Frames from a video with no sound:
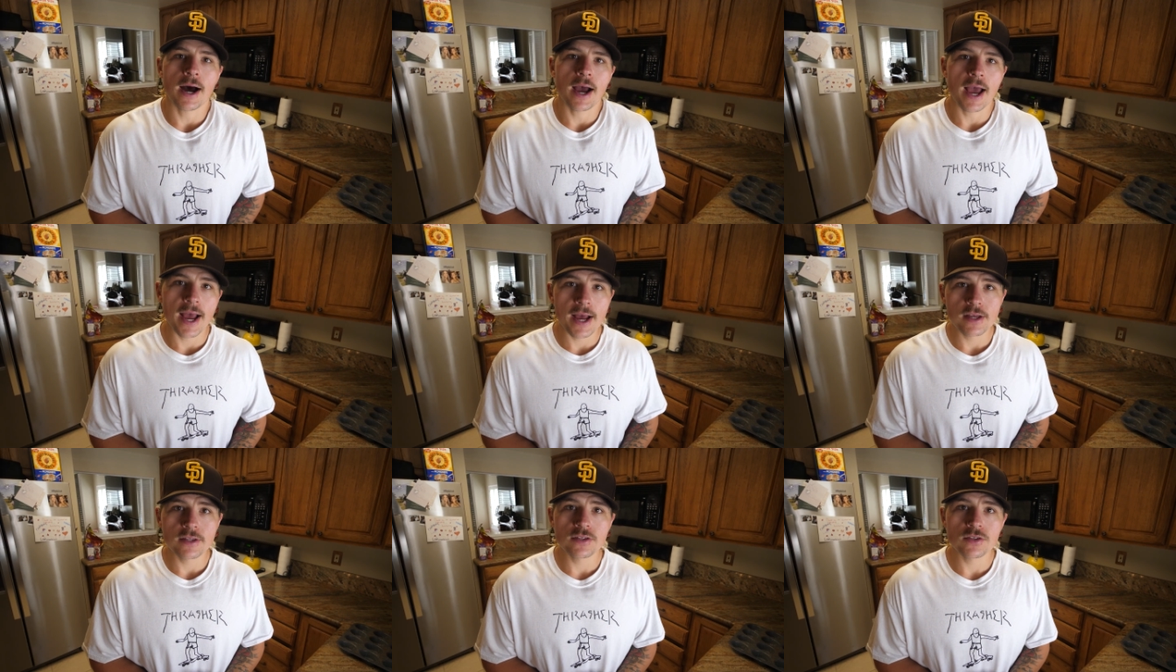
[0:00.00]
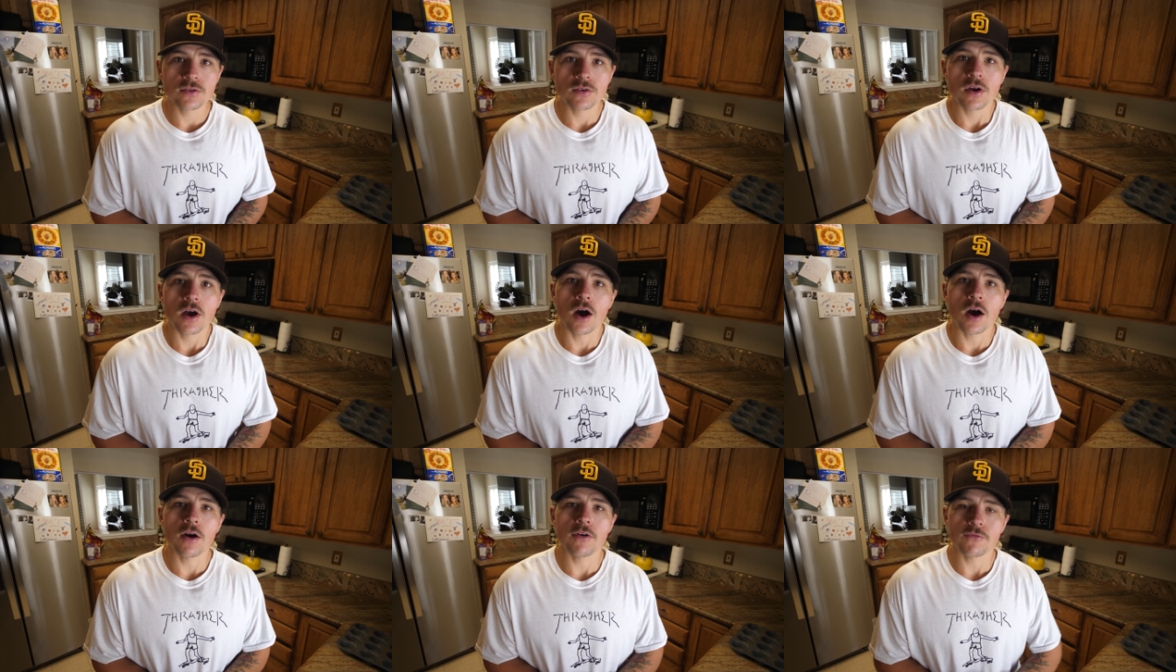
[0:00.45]

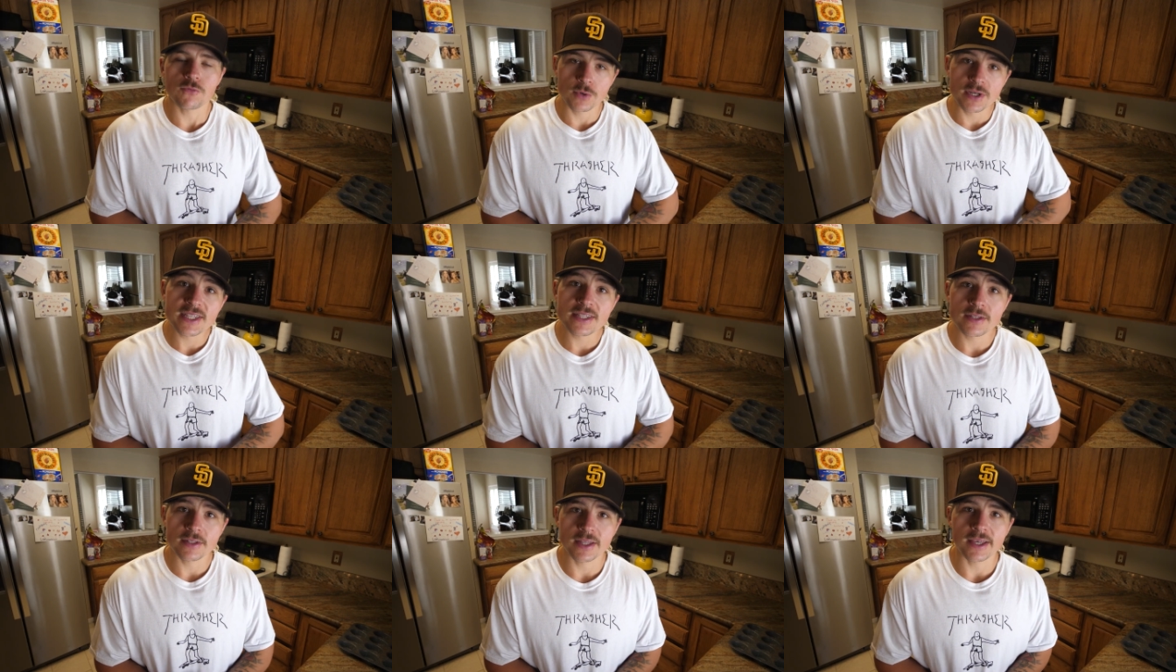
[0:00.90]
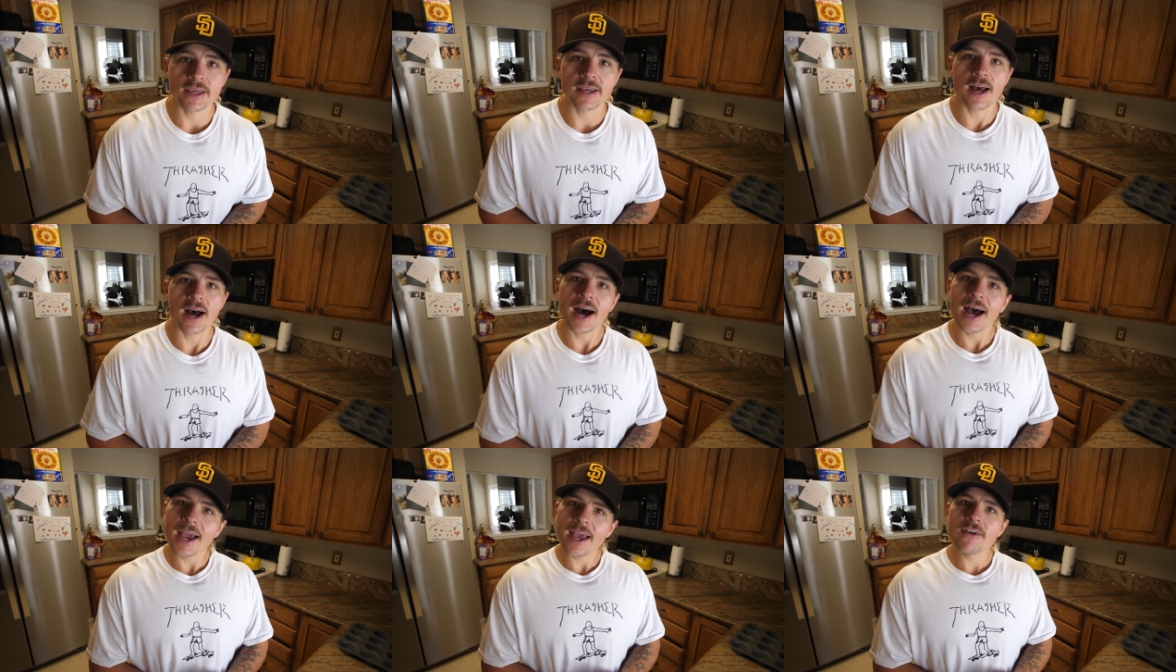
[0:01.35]
As of
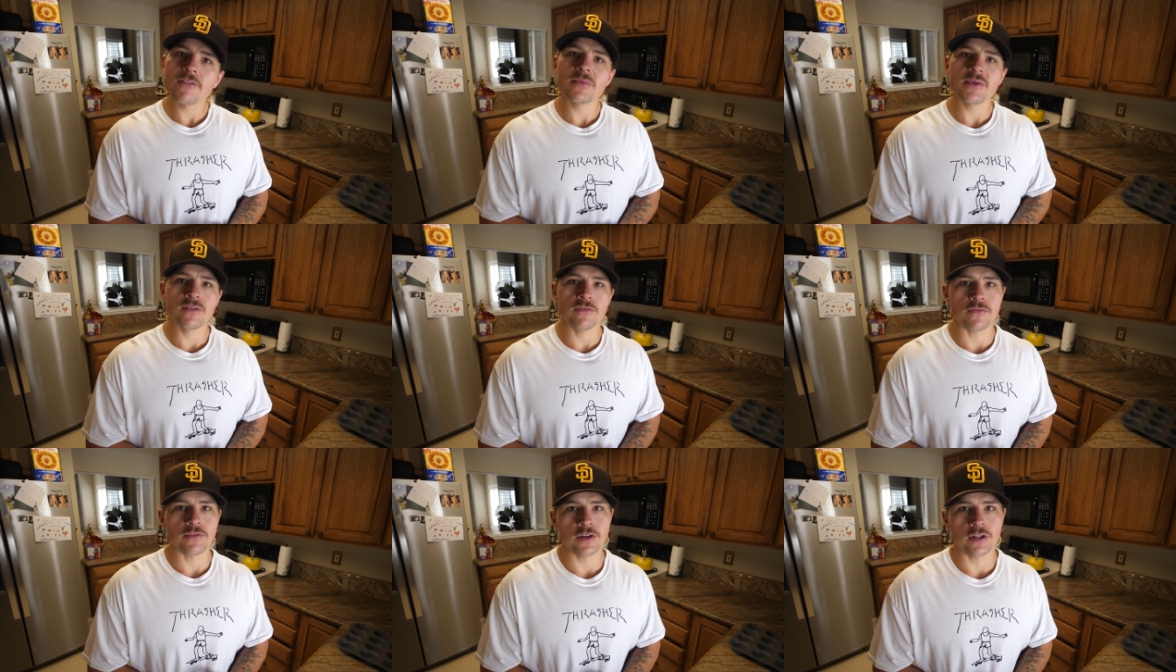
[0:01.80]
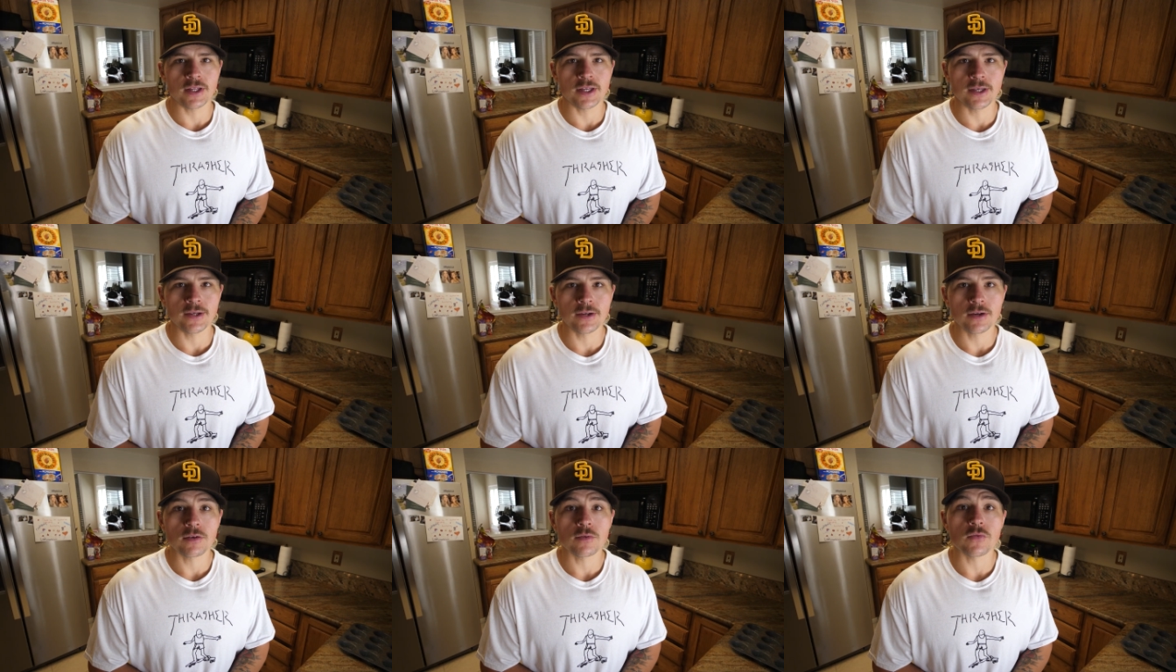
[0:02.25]
recently, I have been
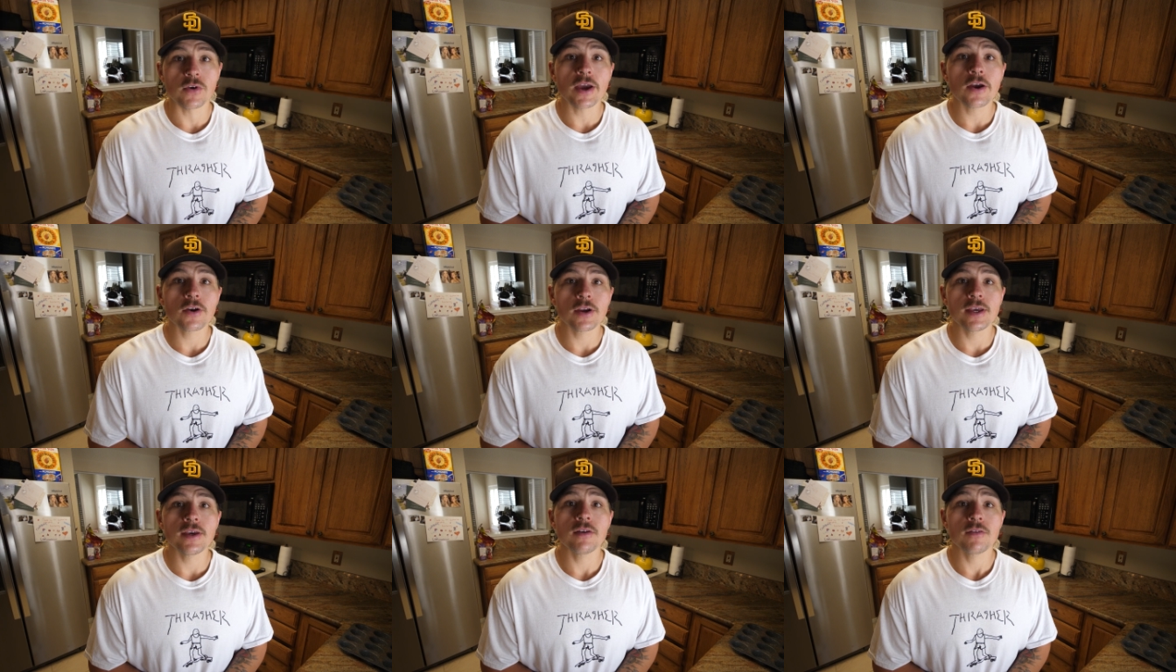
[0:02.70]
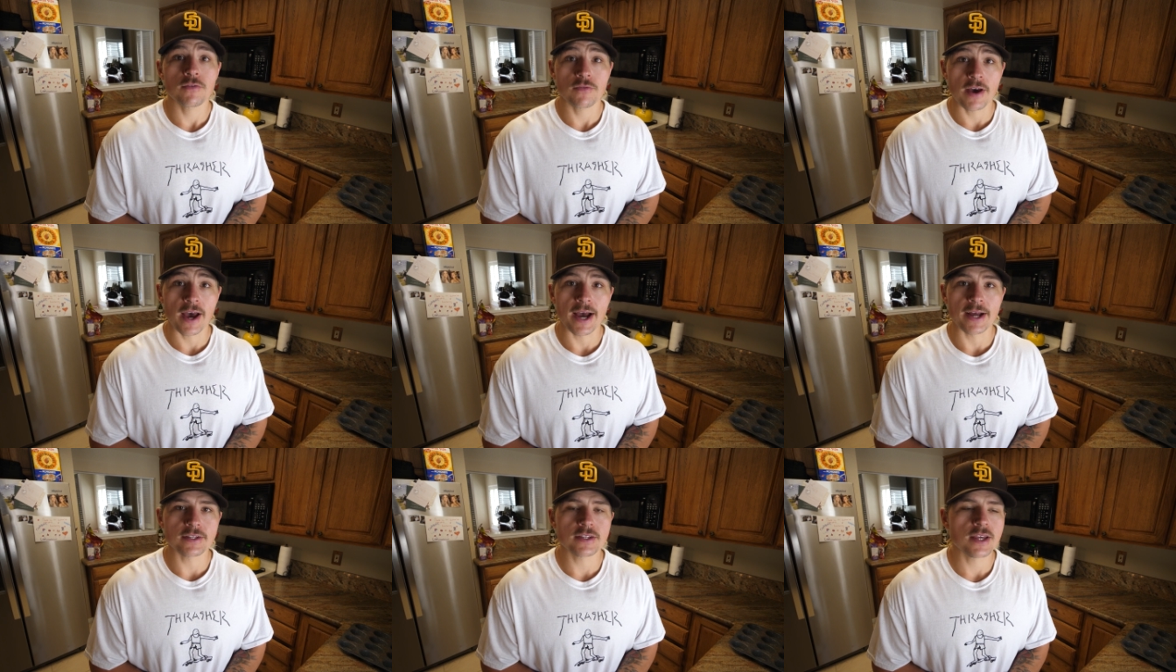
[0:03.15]
feeling very
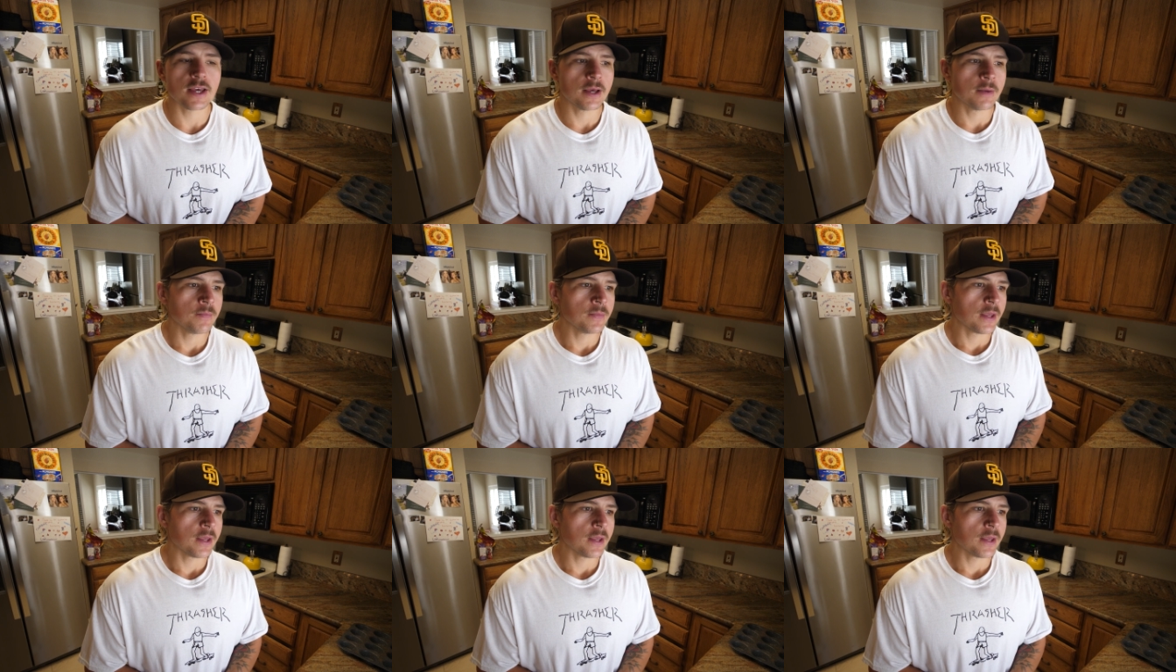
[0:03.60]
fat,